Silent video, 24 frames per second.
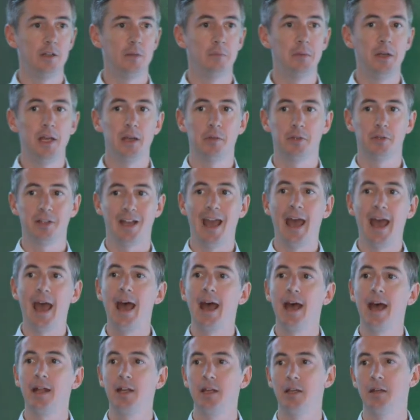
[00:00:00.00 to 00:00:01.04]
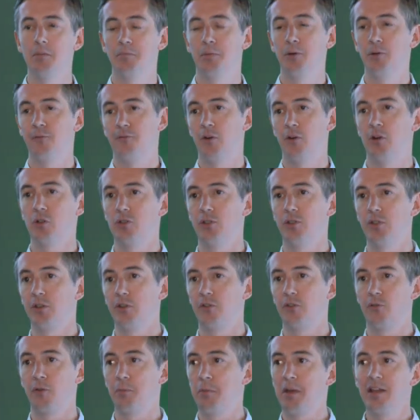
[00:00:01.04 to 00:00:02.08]
to be able to add input
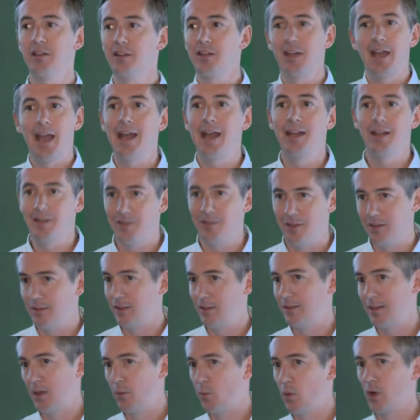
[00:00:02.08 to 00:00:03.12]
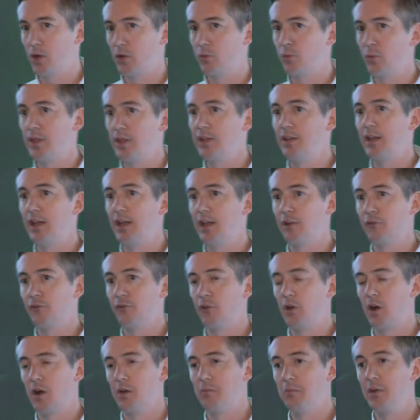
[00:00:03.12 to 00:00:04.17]
functions for basically anything that they want to read data
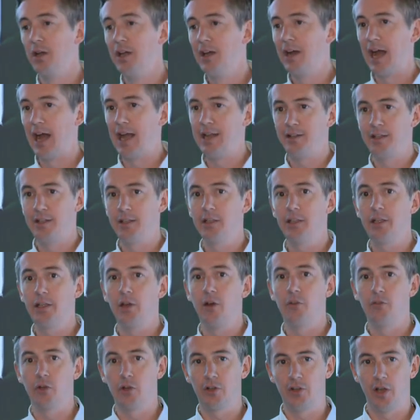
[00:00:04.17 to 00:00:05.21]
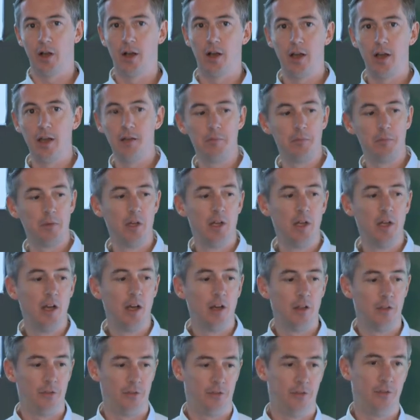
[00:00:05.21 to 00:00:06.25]
from. Ideally, over time,
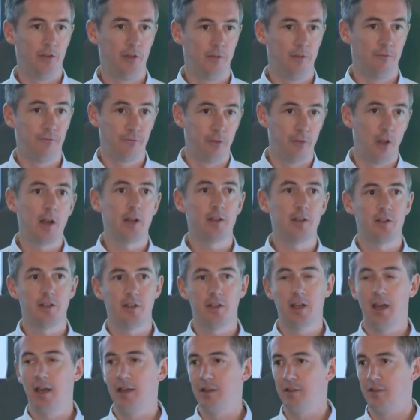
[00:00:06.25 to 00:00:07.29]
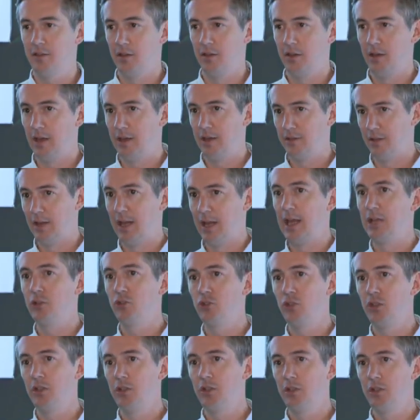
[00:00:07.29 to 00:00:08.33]
the Flux as, a, as an
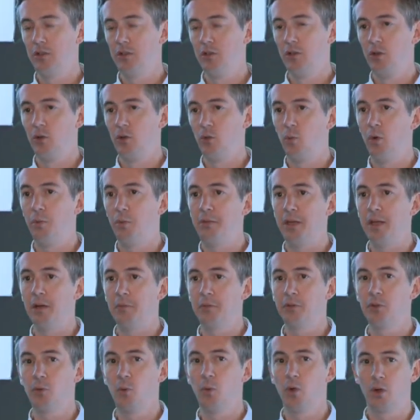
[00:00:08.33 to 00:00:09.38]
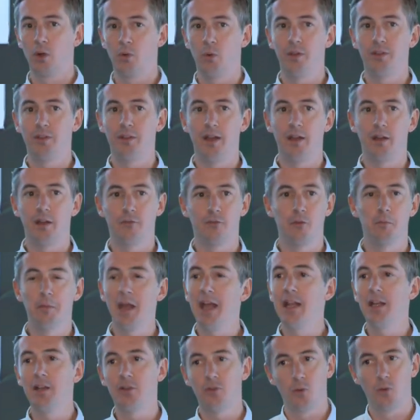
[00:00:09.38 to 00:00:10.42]
engine will be able to work with data from
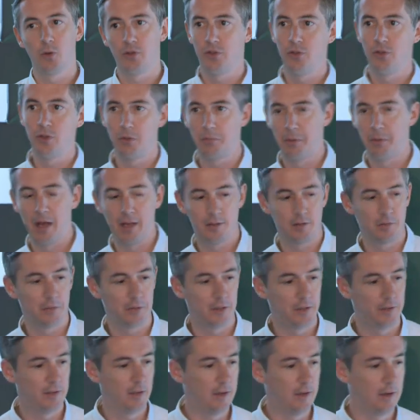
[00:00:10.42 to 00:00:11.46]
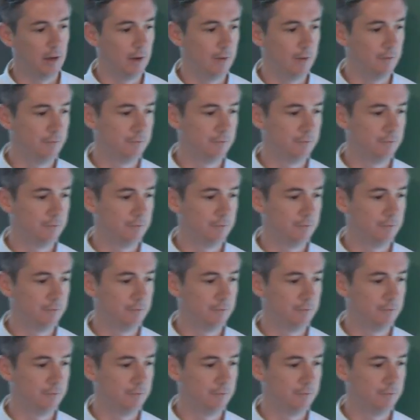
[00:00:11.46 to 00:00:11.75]
any source you could possibly think of.